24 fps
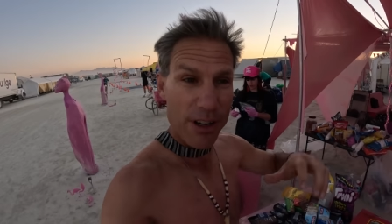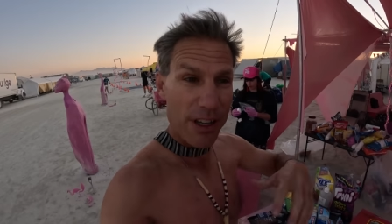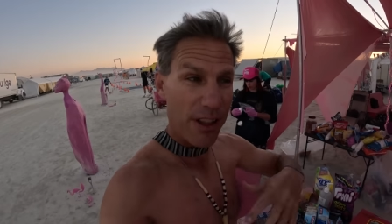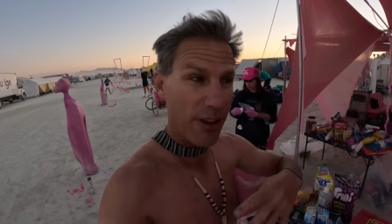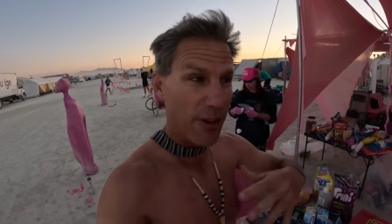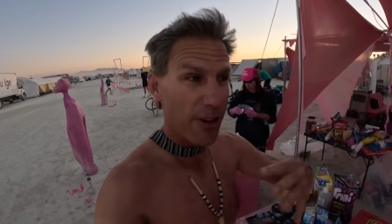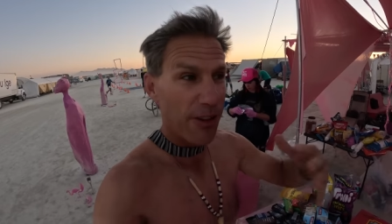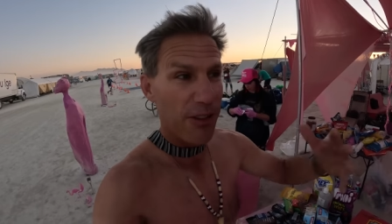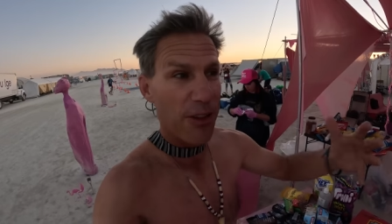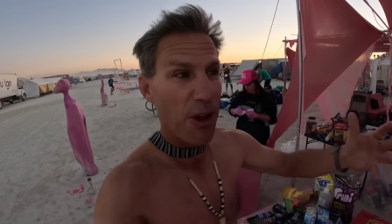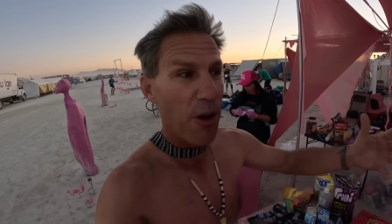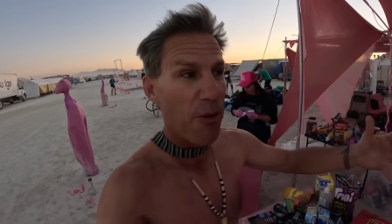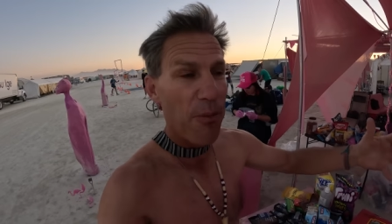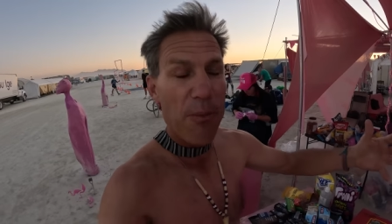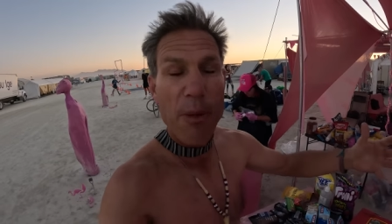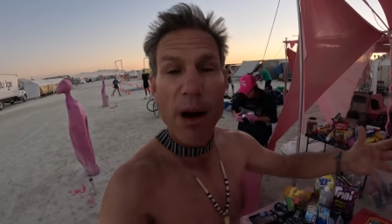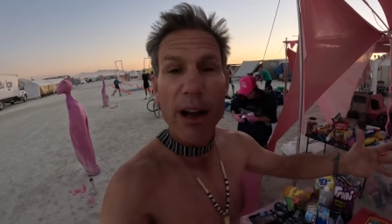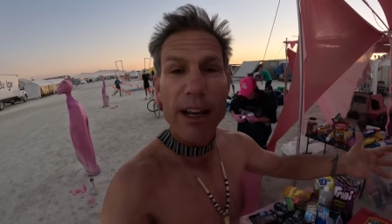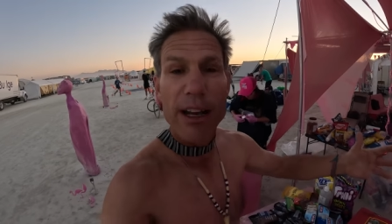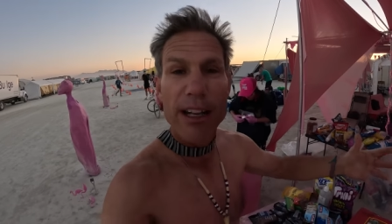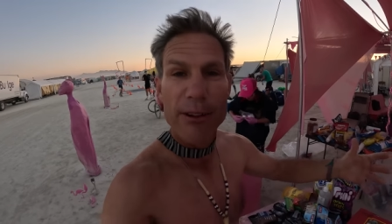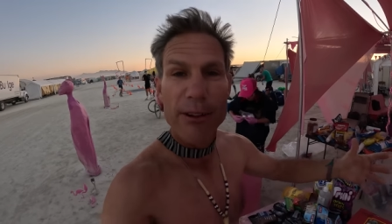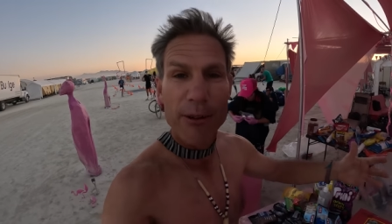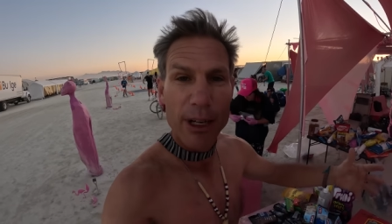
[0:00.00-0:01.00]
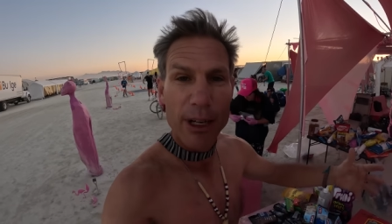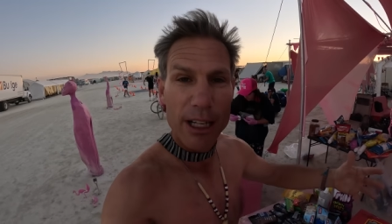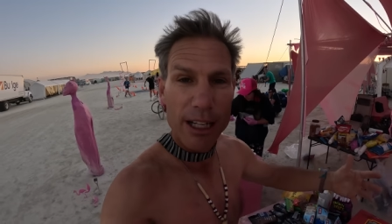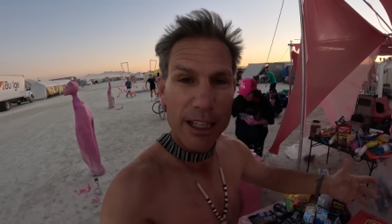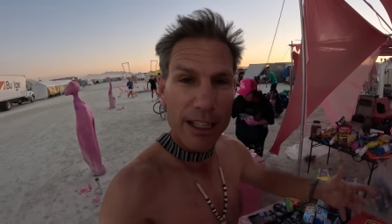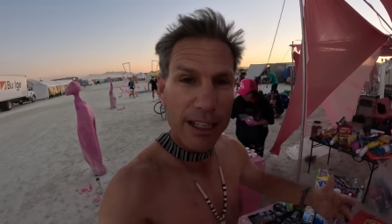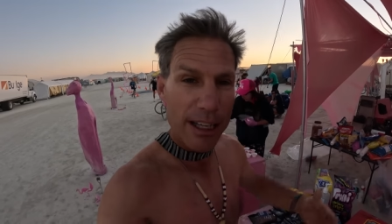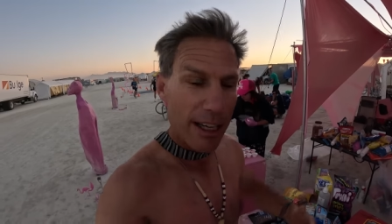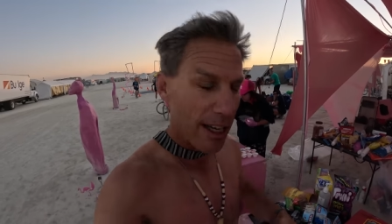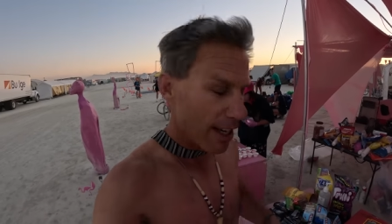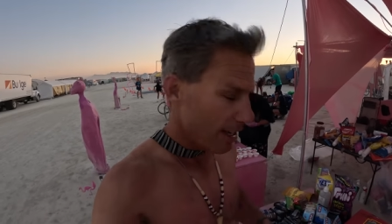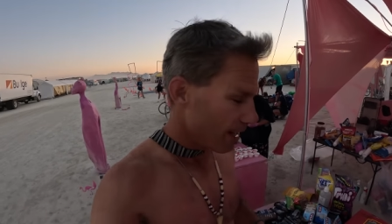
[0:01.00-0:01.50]
fee. There is no money,
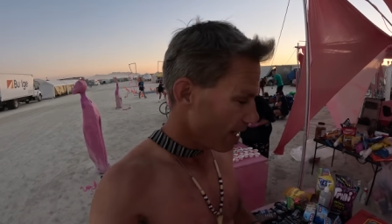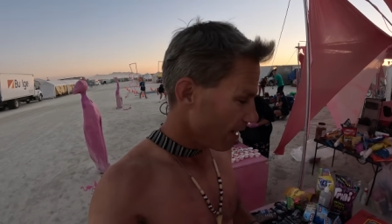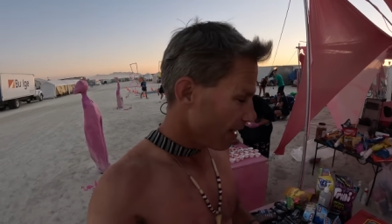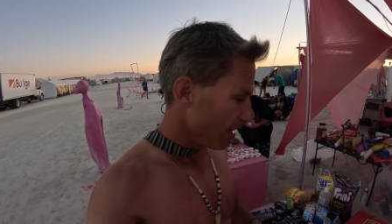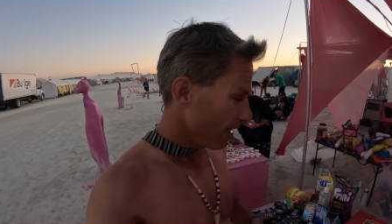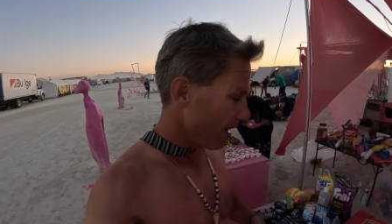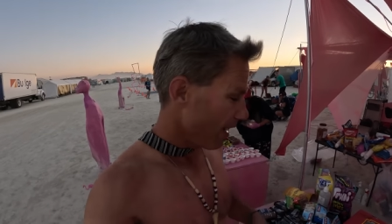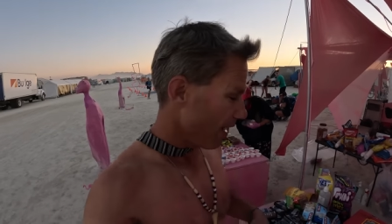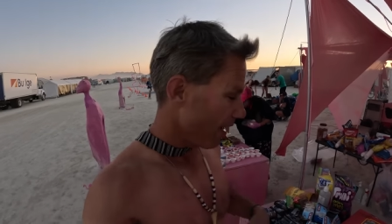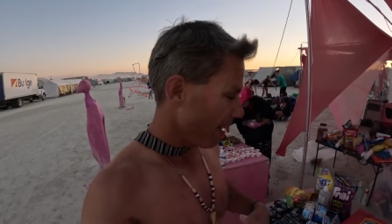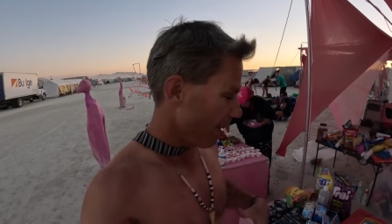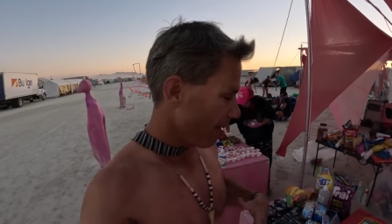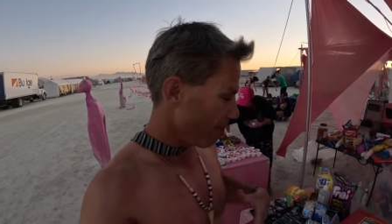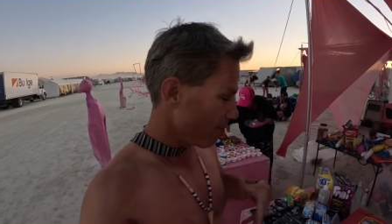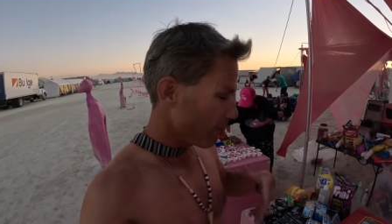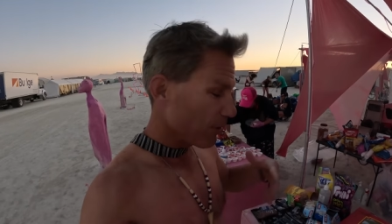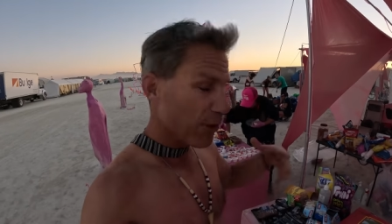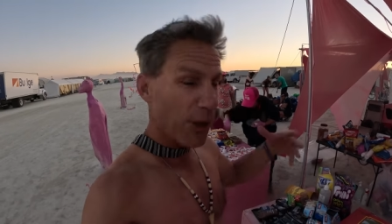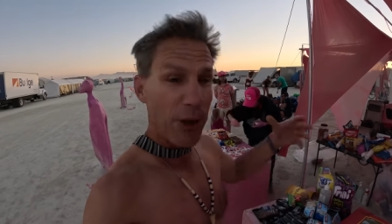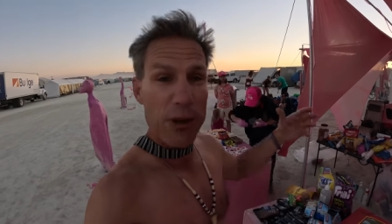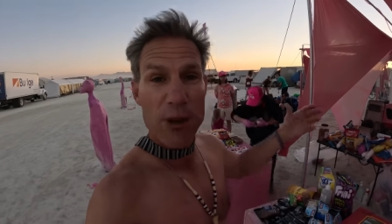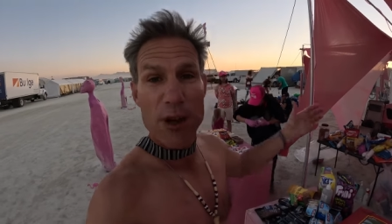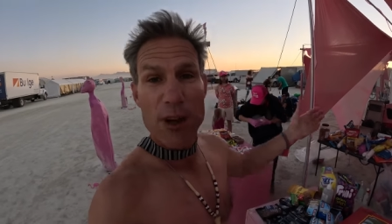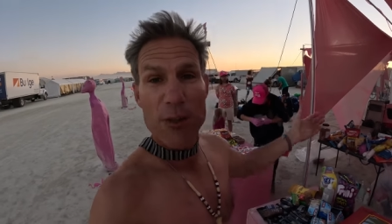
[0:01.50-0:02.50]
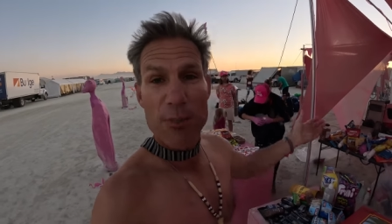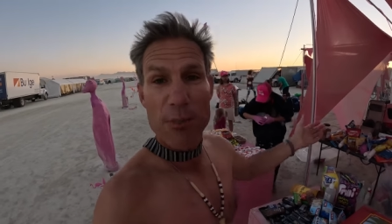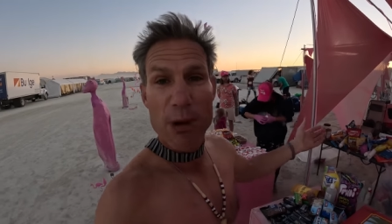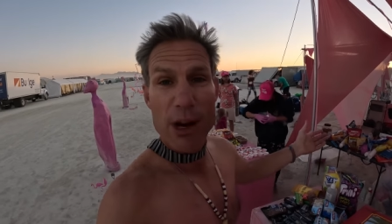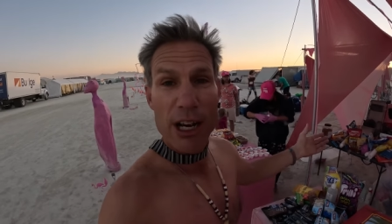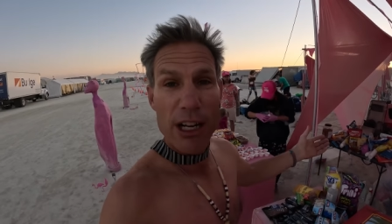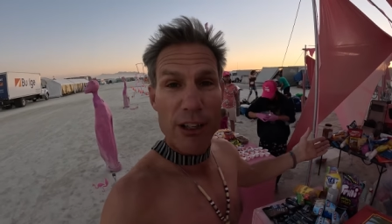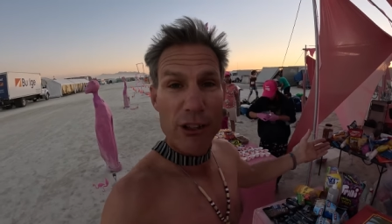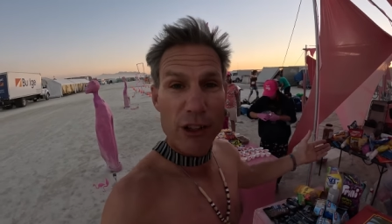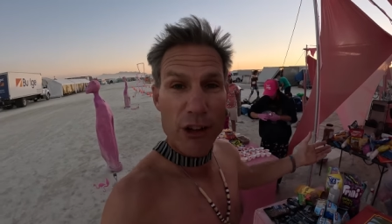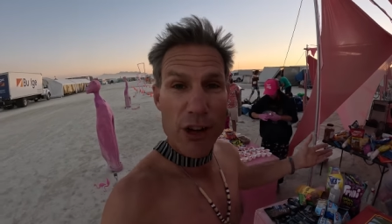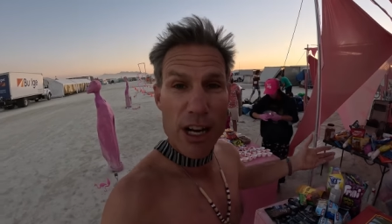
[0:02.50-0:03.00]
really. Um, so you just
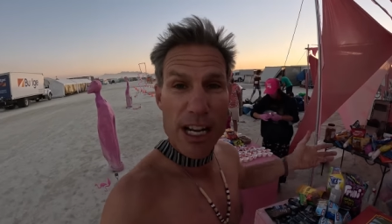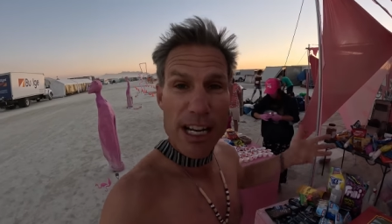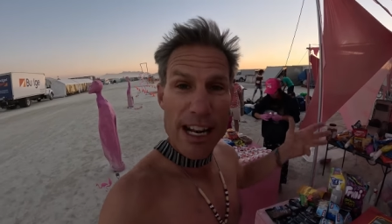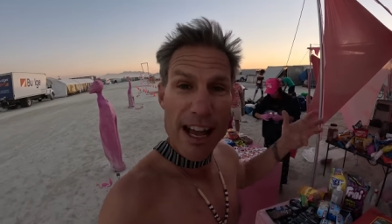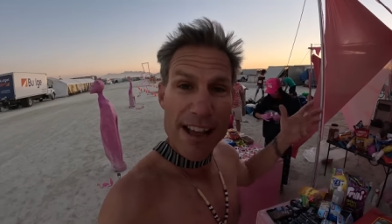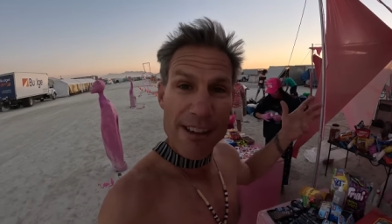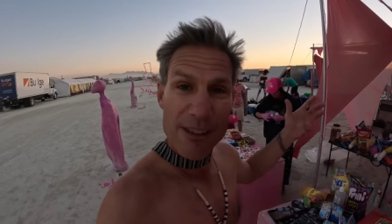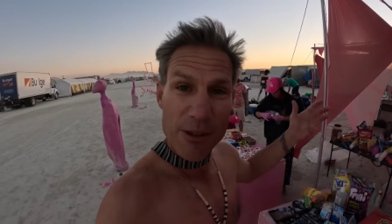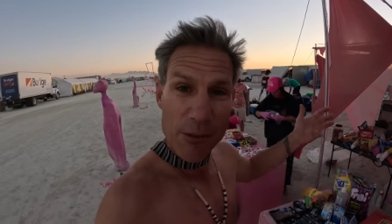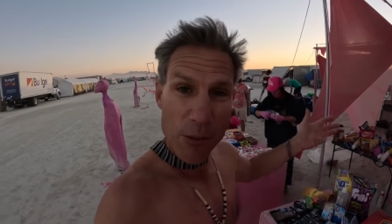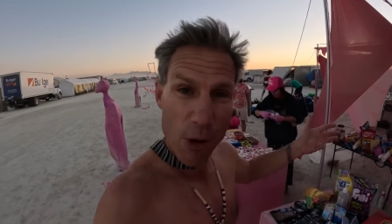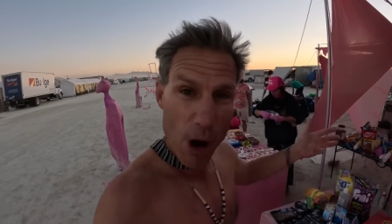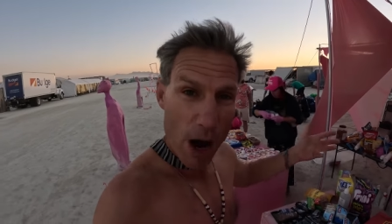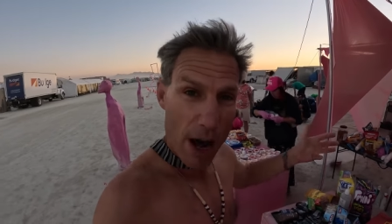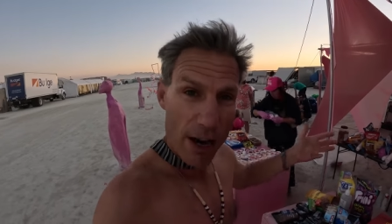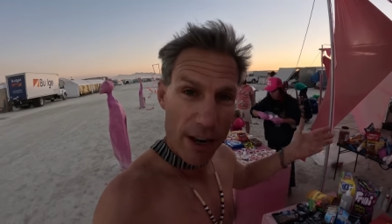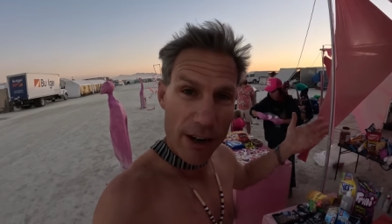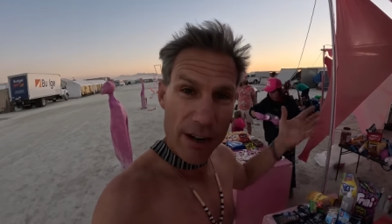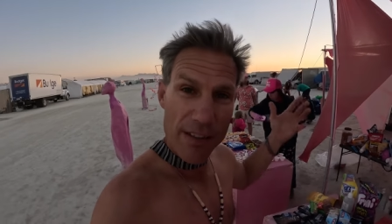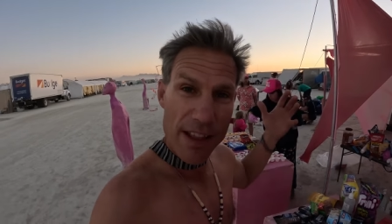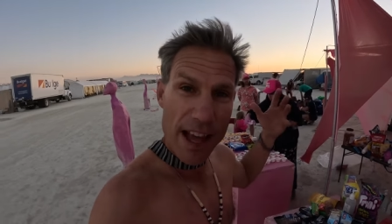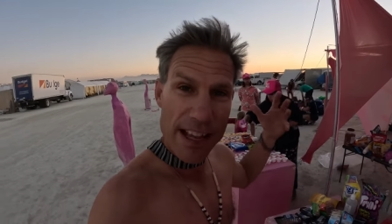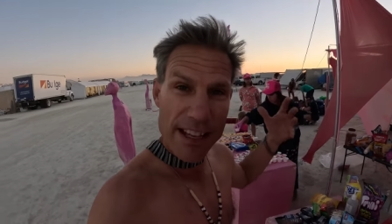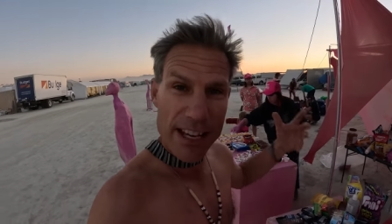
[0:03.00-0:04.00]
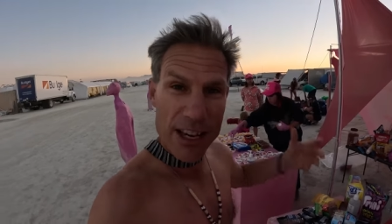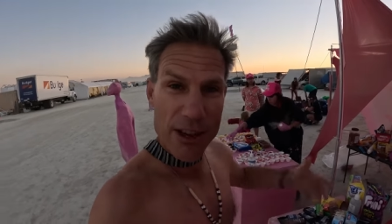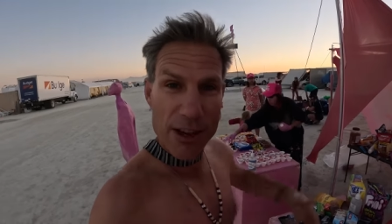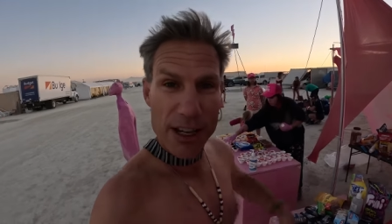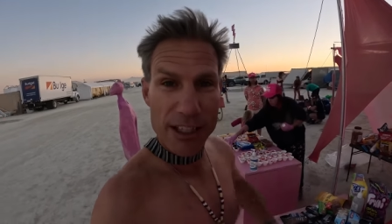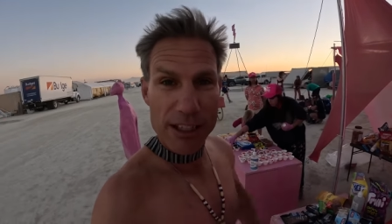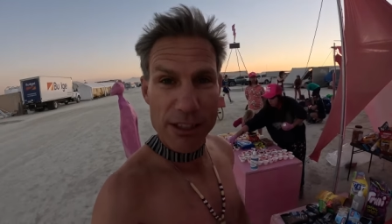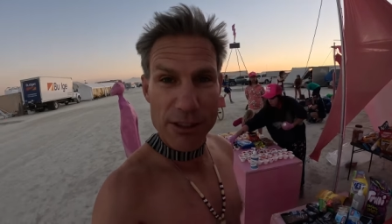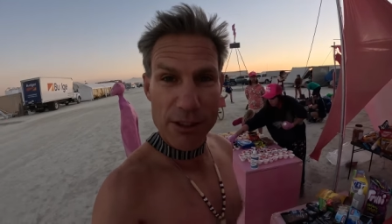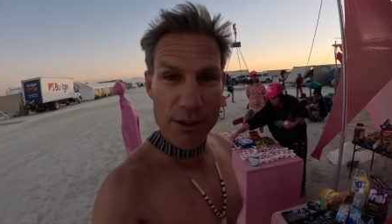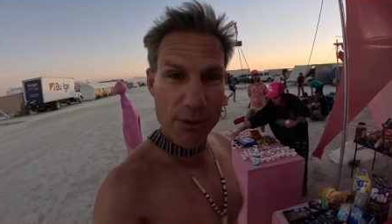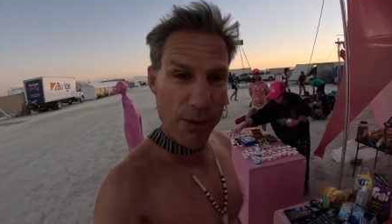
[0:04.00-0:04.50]
bring a treat and some water, and that's how you
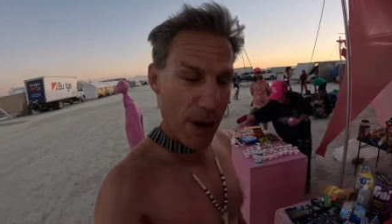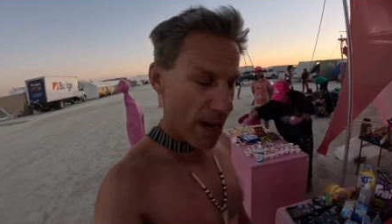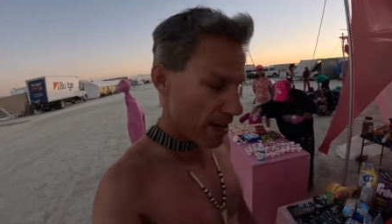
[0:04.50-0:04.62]
get to do the